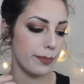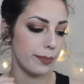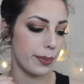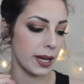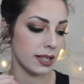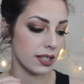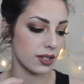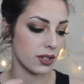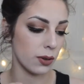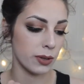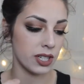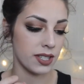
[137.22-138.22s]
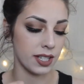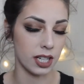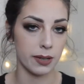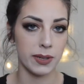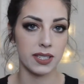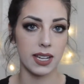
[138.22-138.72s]
but there's so much
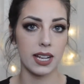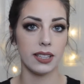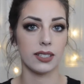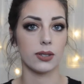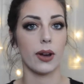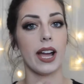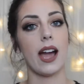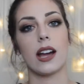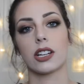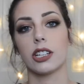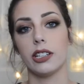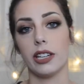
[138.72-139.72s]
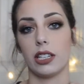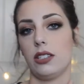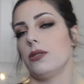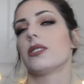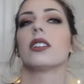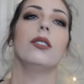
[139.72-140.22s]
serum inside that's why I actually like
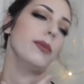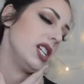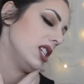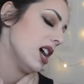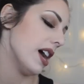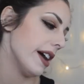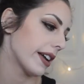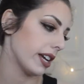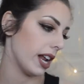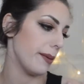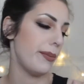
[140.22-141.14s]
use it on my neck and I